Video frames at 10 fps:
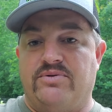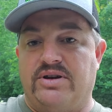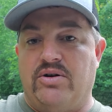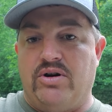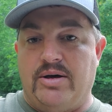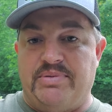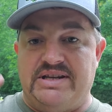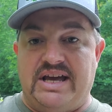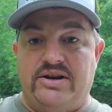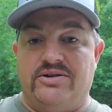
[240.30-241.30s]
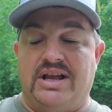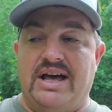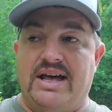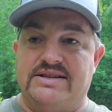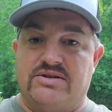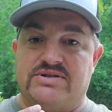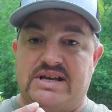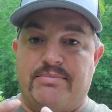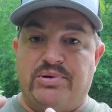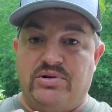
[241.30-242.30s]
to go up and down your line, so it's
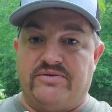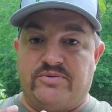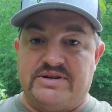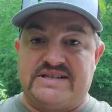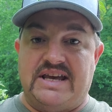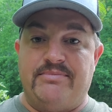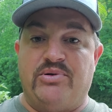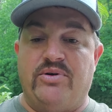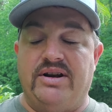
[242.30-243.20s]
not pulling from the same point.